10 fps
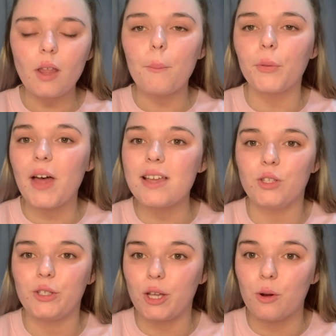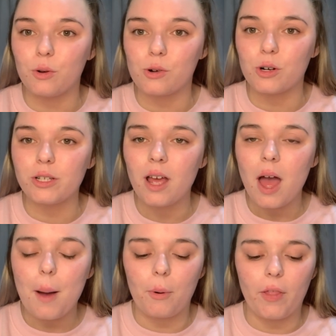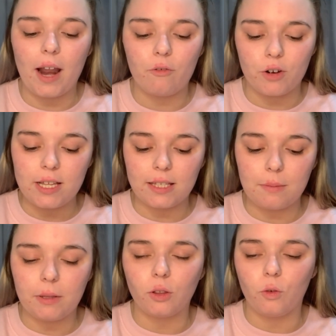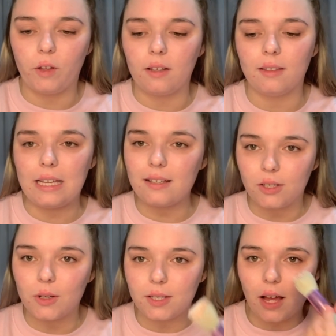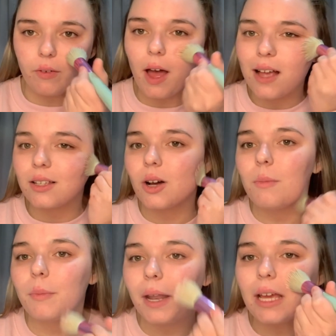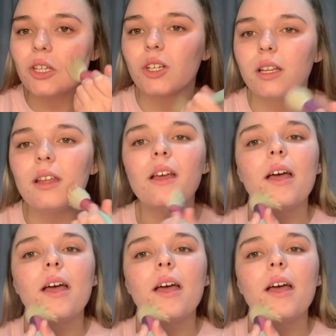But that is so good. But then I've recently been loving these two together as a combination.